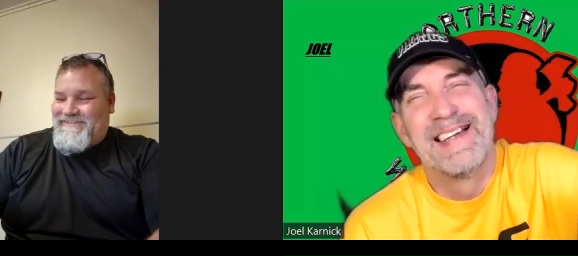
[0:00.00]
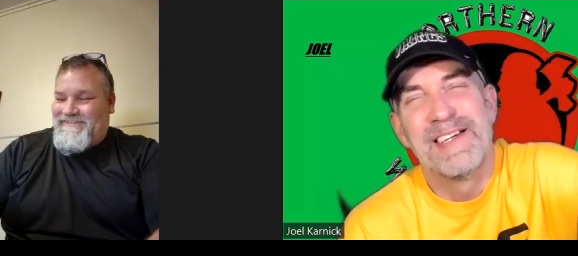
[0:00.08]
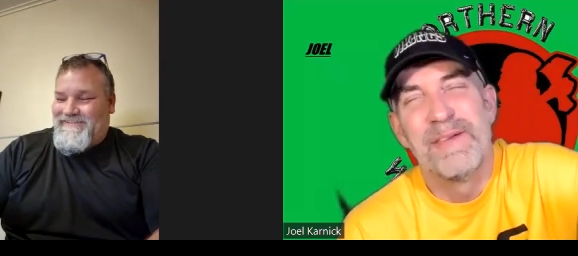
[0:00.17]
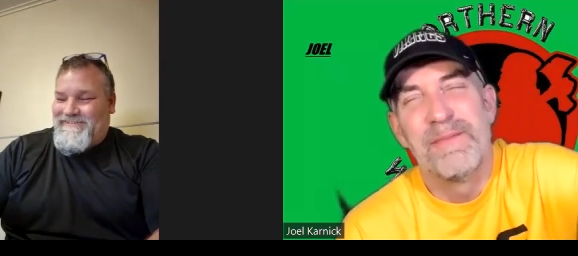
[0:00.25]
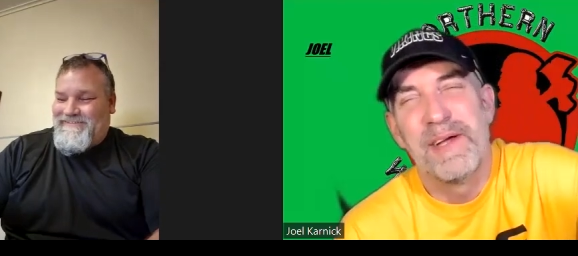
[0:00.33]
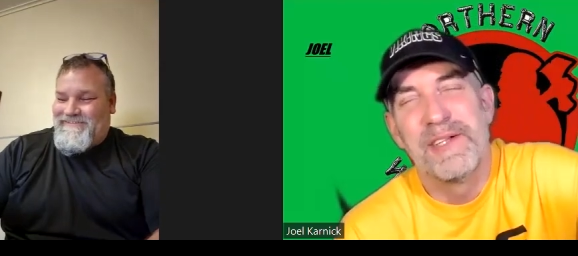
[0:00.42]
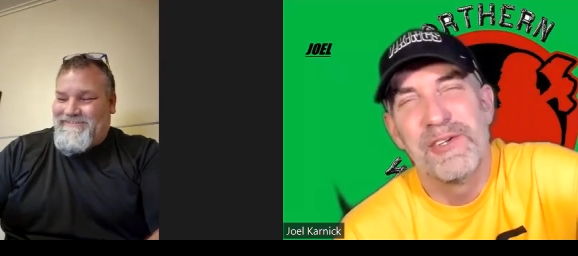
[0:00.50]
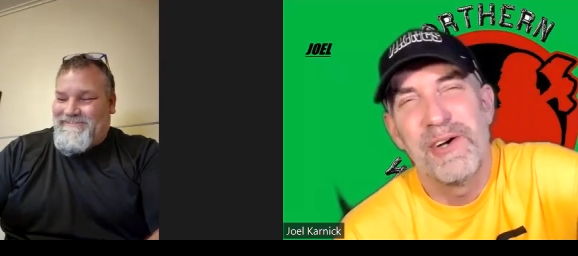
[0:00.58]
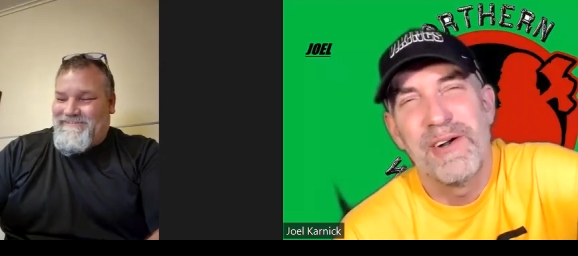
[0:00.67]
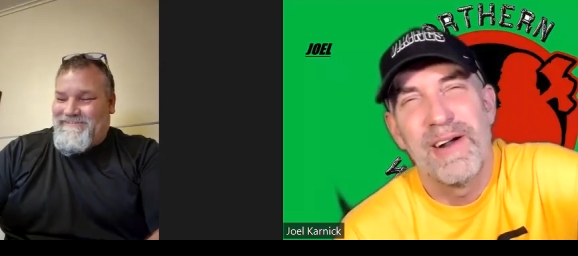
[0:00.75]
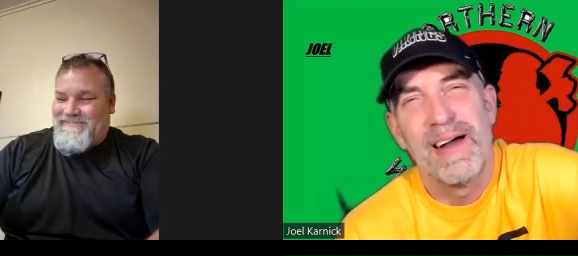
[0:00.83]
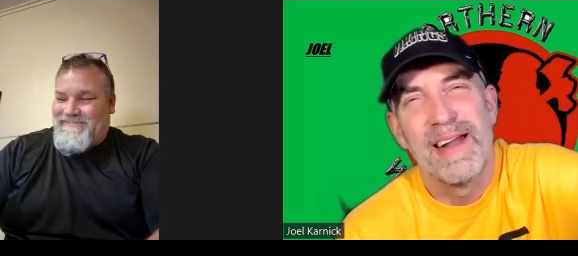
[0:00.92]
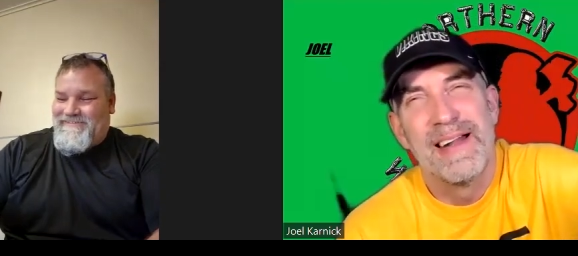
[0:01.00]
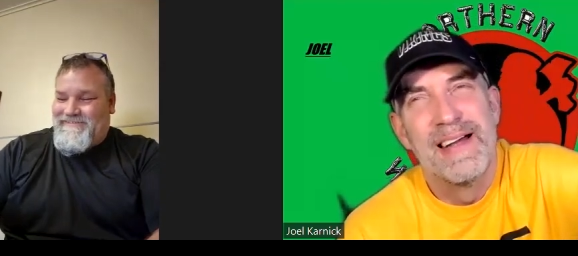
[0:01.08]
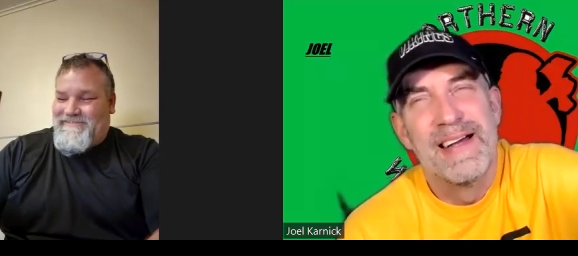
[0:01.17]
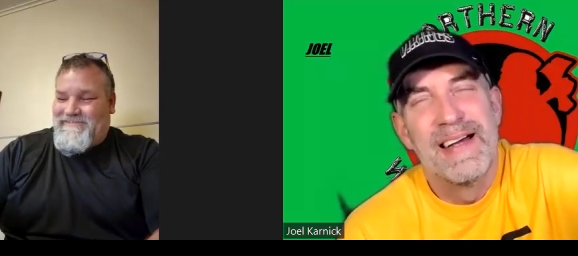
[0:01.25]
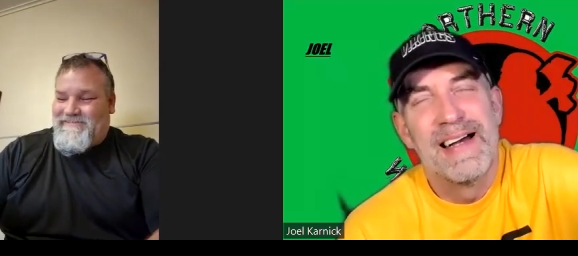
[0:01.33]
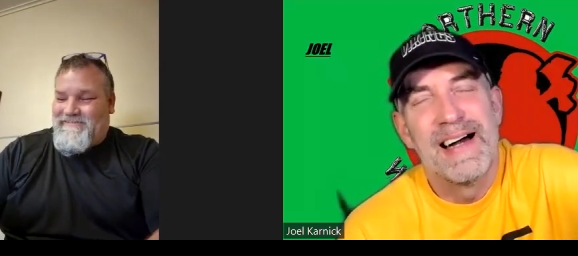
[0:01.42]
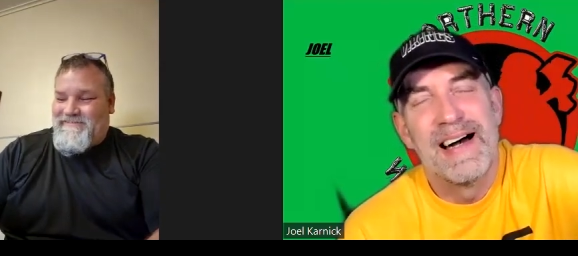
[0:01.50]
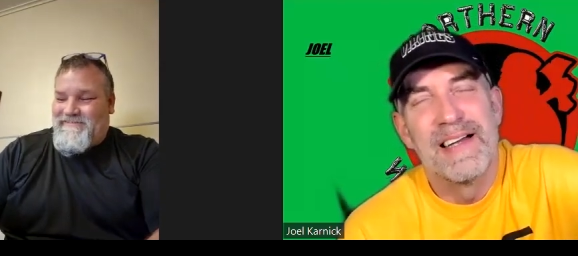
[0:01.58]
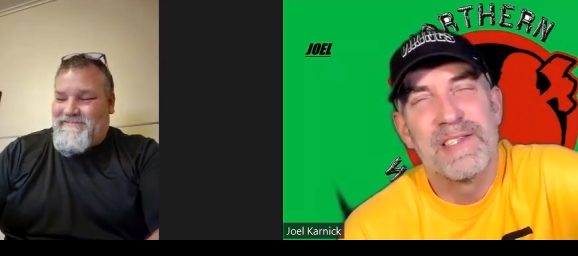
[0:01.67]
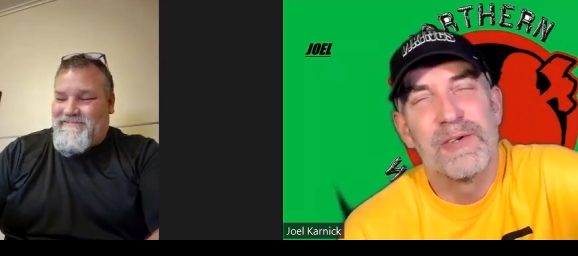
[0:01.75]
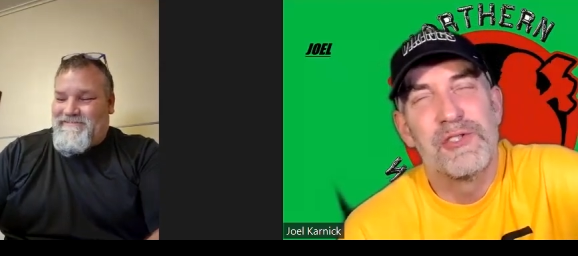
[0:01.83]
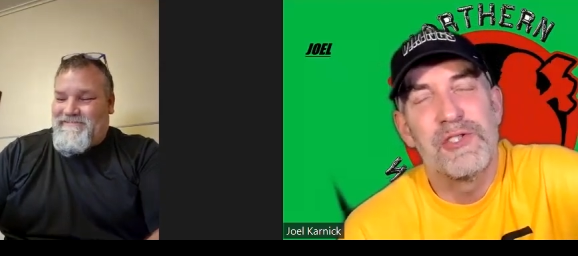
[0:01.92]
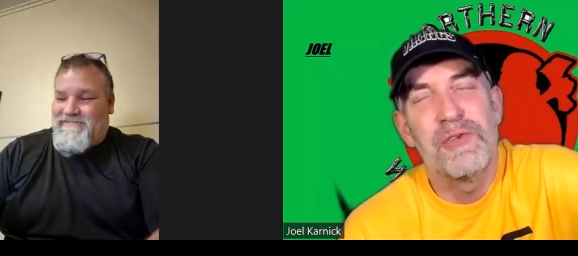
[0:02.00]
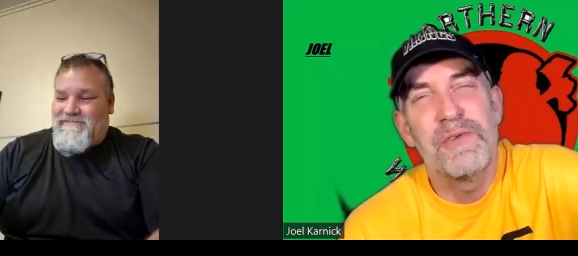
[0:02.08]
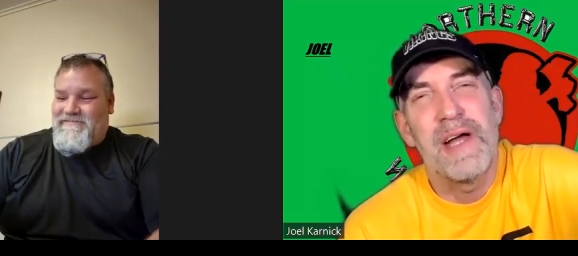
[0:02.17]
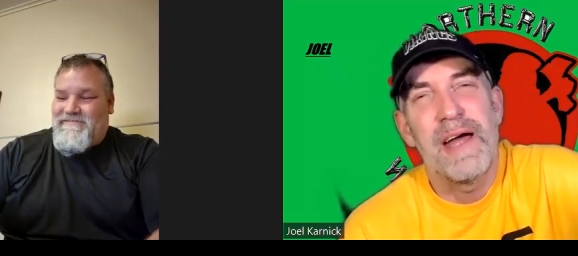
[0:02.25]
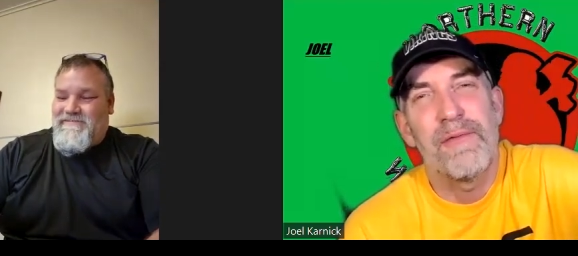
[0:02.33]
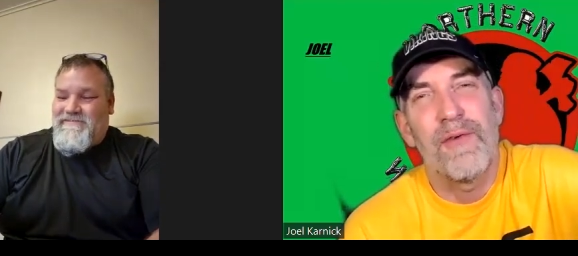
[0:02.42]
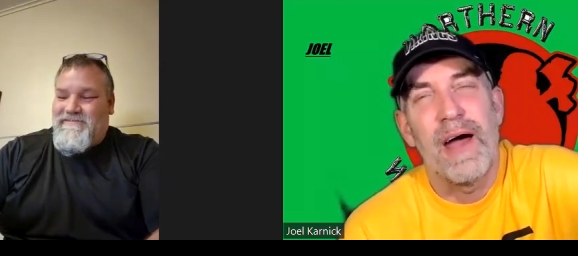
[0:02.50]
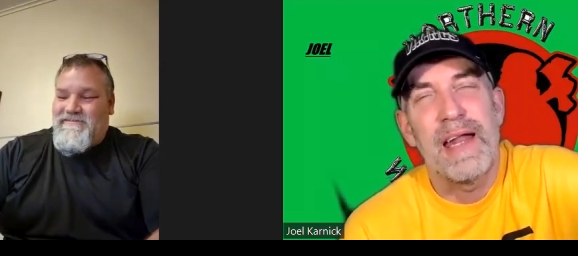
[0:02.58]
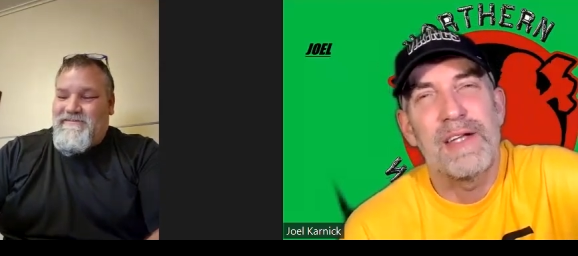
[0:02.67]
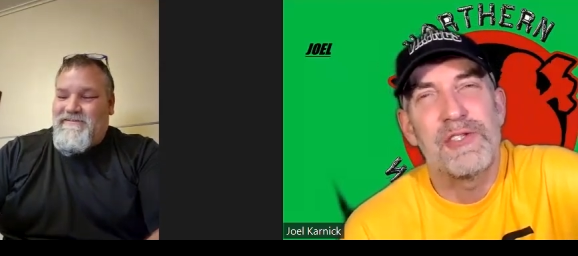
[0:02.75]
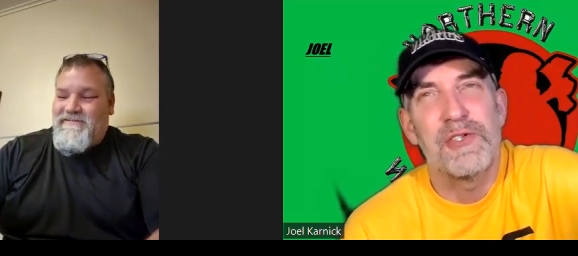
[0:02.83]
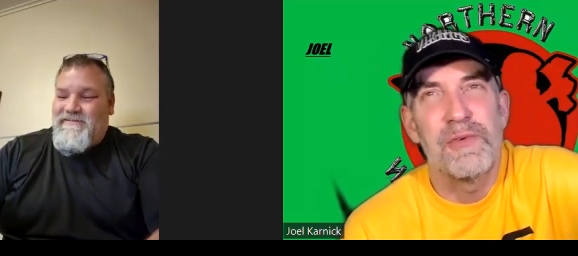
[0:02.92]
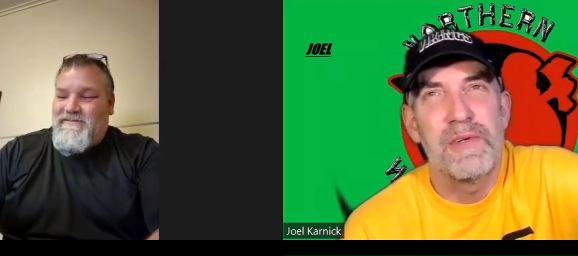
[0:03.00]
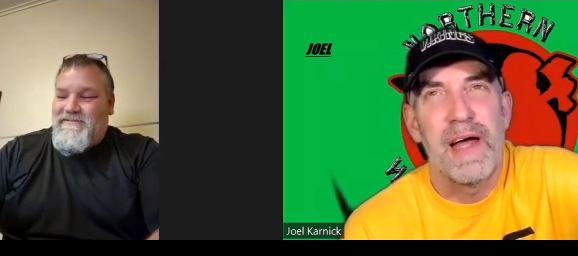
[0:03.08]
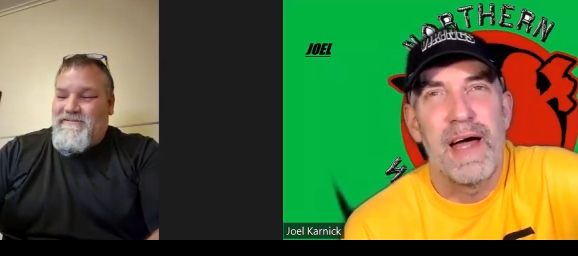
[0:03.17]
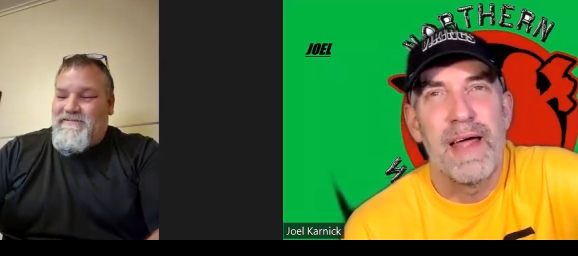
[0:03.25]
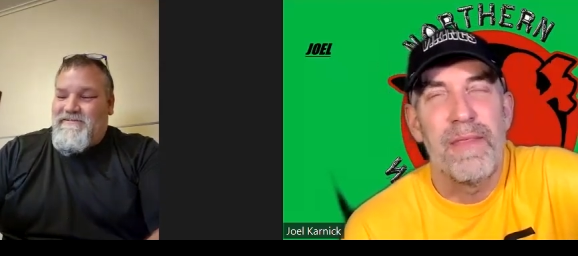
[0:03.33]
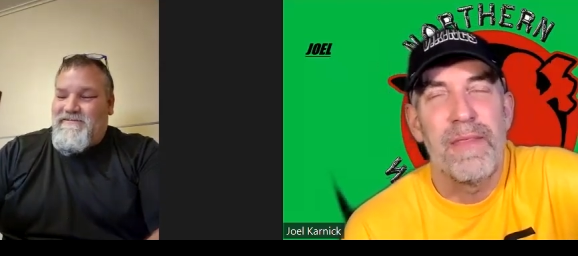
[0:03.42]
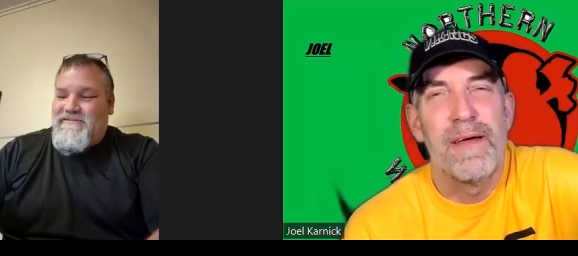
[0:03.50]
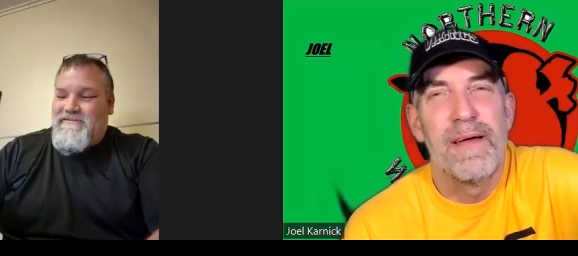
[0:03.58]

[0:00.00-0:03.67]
Speaker 1: Could be a joyride. Uh, so June 9th, Friday, June 9th,